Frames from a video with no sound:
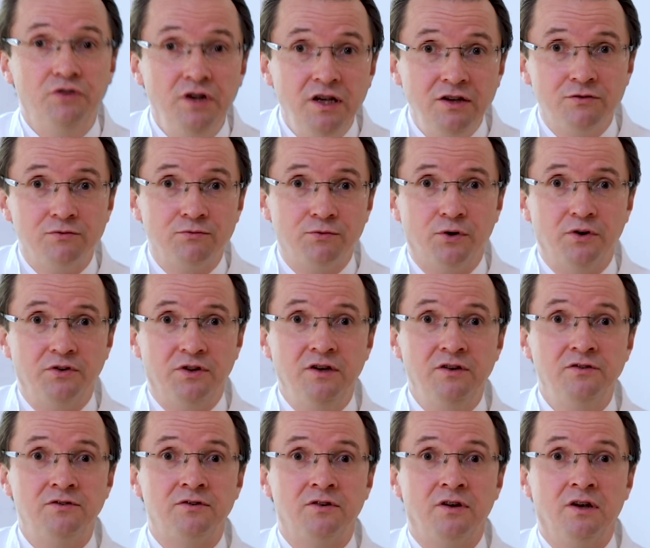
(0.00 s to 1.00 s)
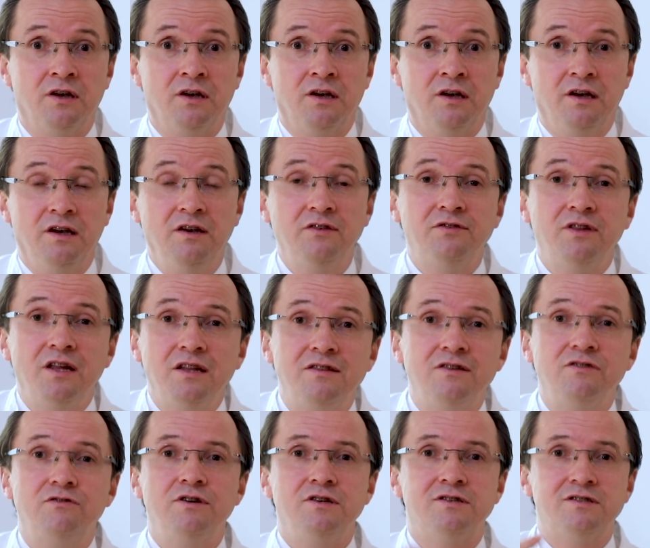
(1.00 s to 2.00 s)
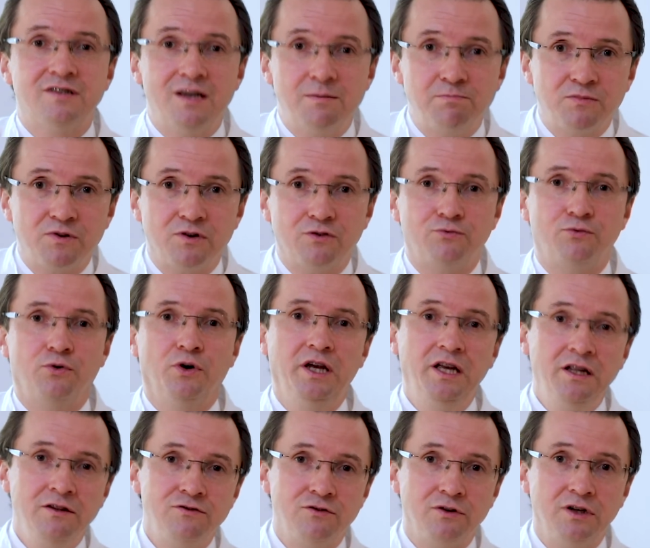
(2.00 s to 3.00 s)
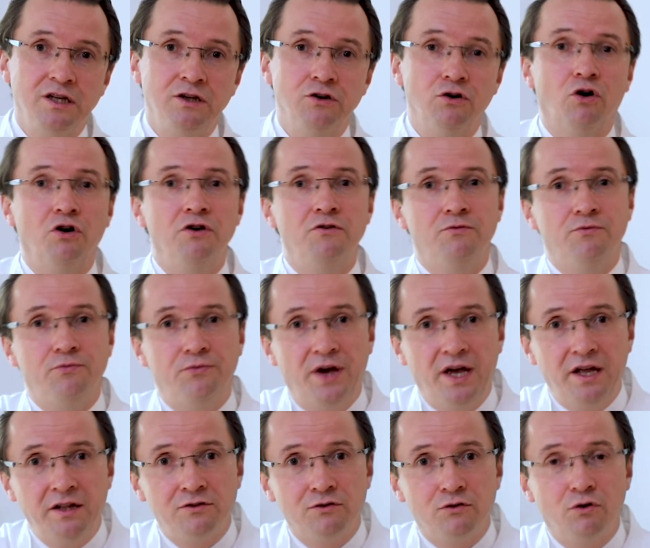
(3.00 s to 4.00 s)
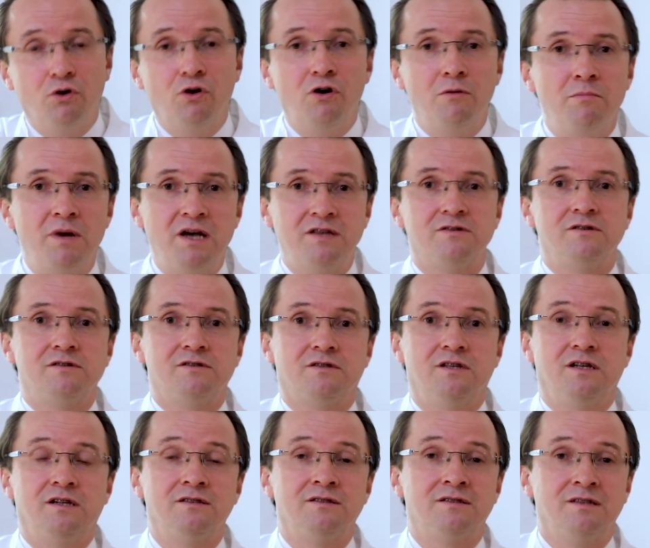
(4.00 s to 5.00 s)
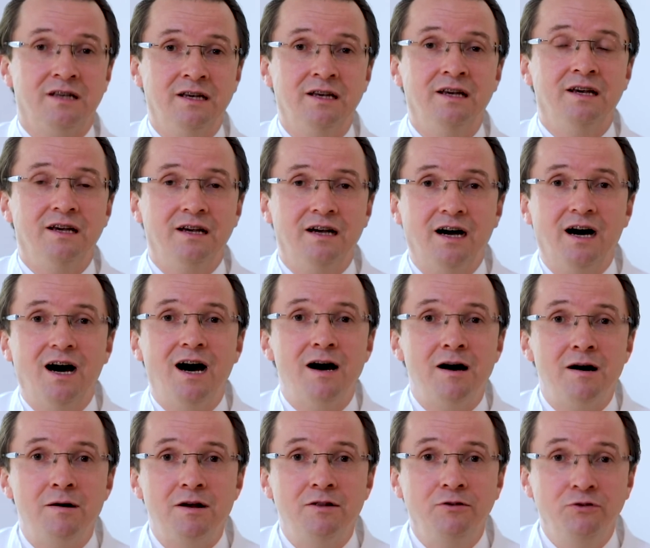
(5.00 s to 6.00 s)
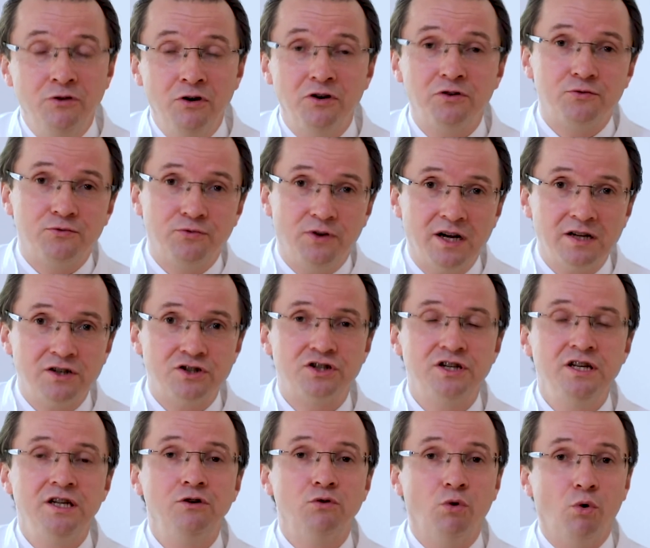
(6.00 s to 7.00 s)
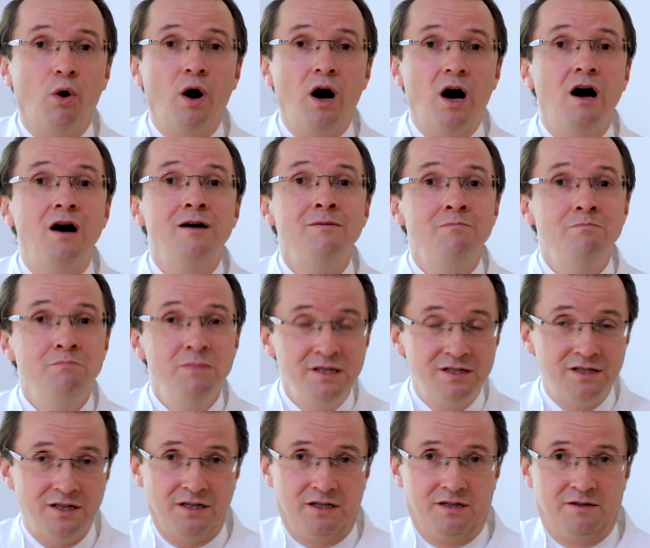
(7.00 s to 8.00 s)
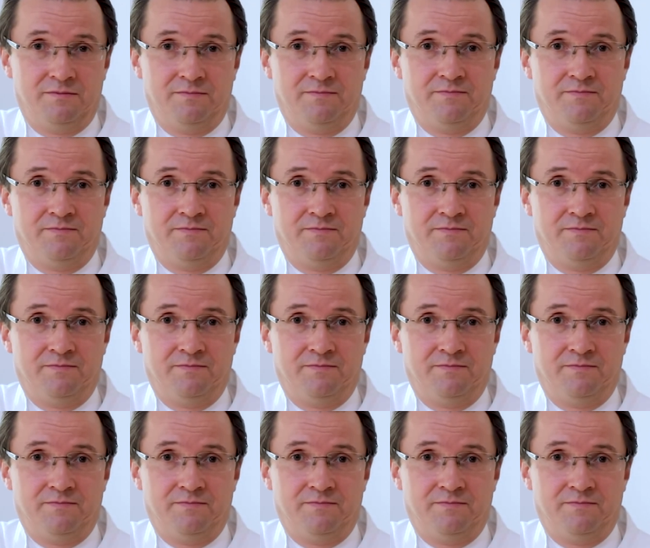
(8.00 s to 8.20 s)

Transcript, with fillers: reason for this is that the receptors for insulin on fat or muscle cells are not functioning or are missing.